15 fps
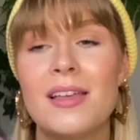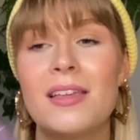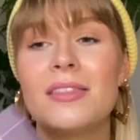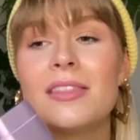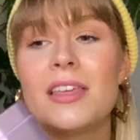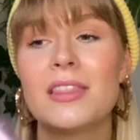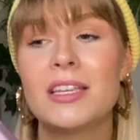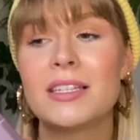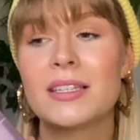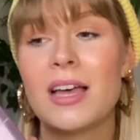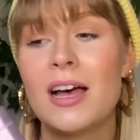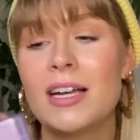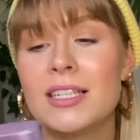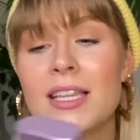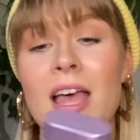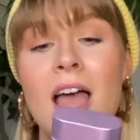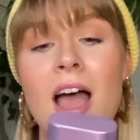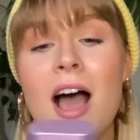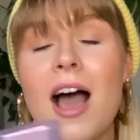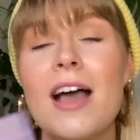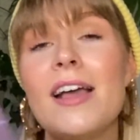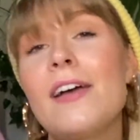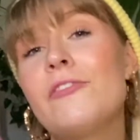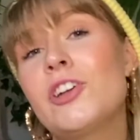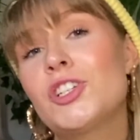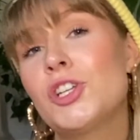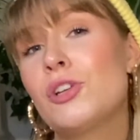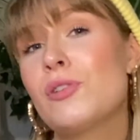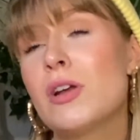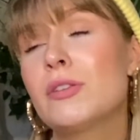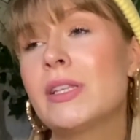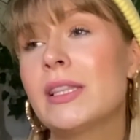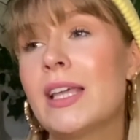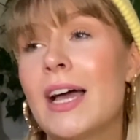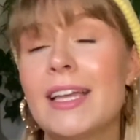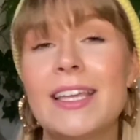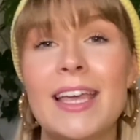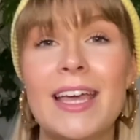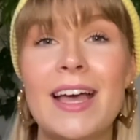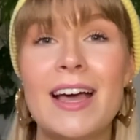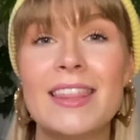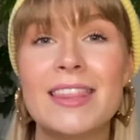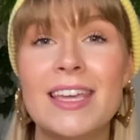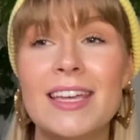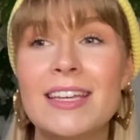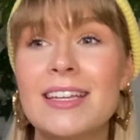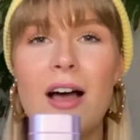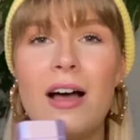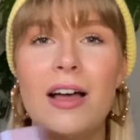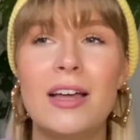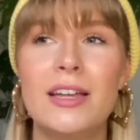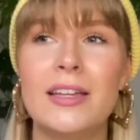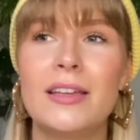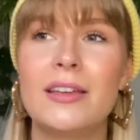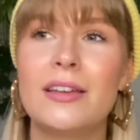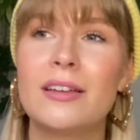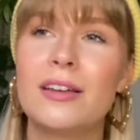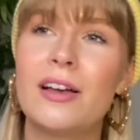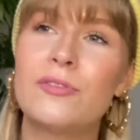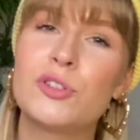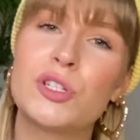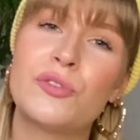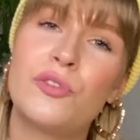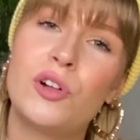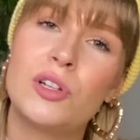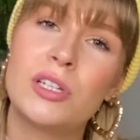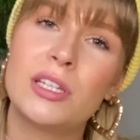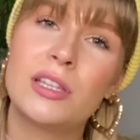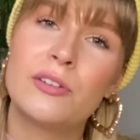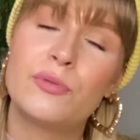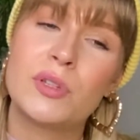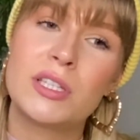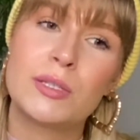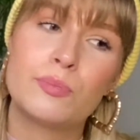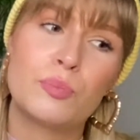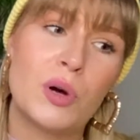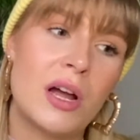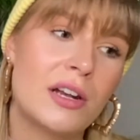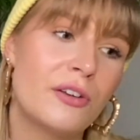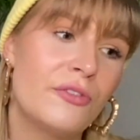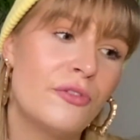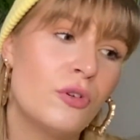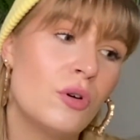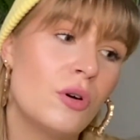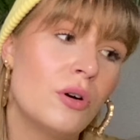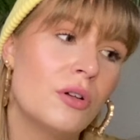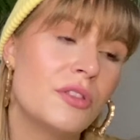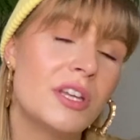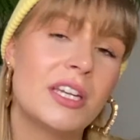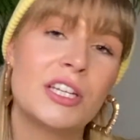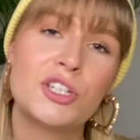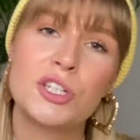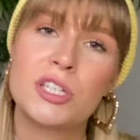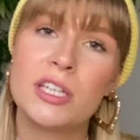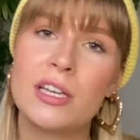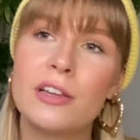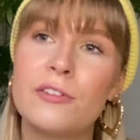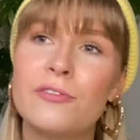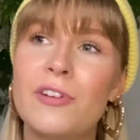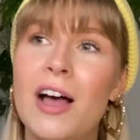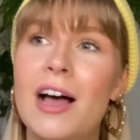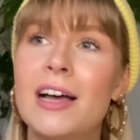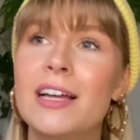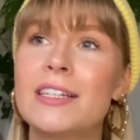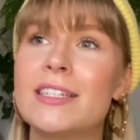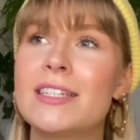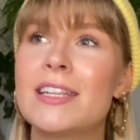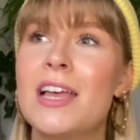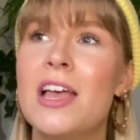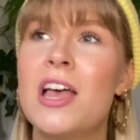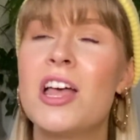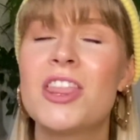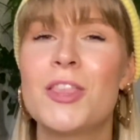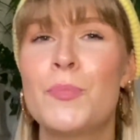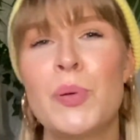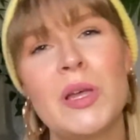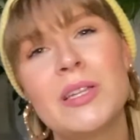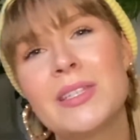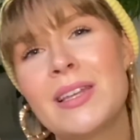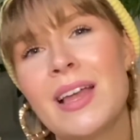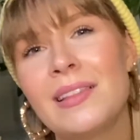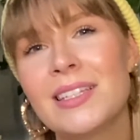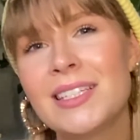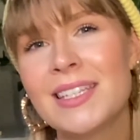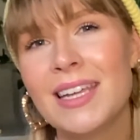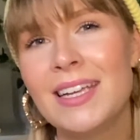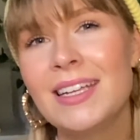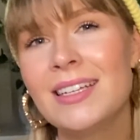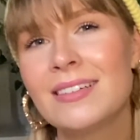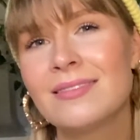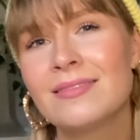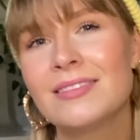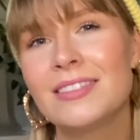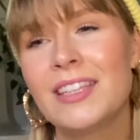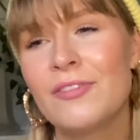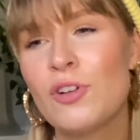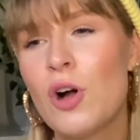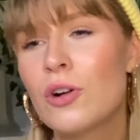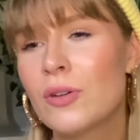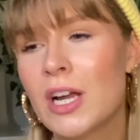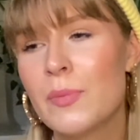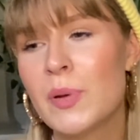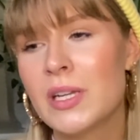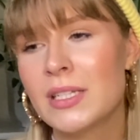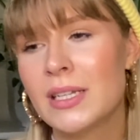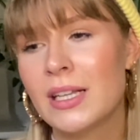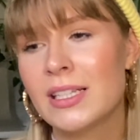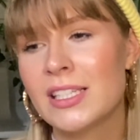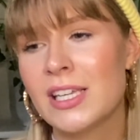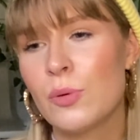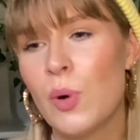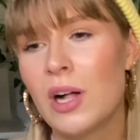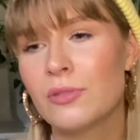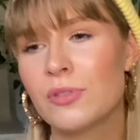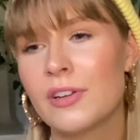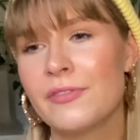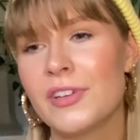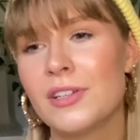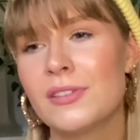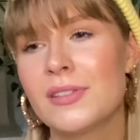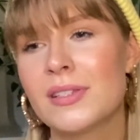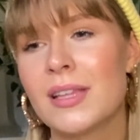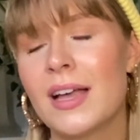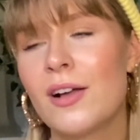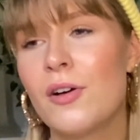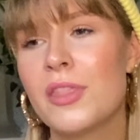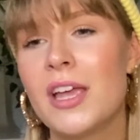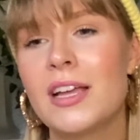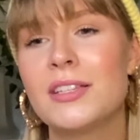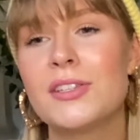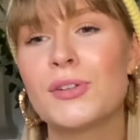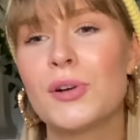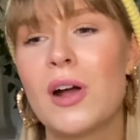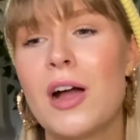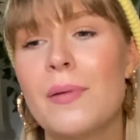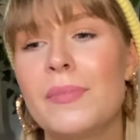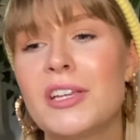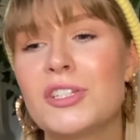than these guys. I have actually grown to like it, I think. I have just fallen in love with this brand for the initiative and the personality. They've got a great personality, Wild Refills. Like on their Instagram,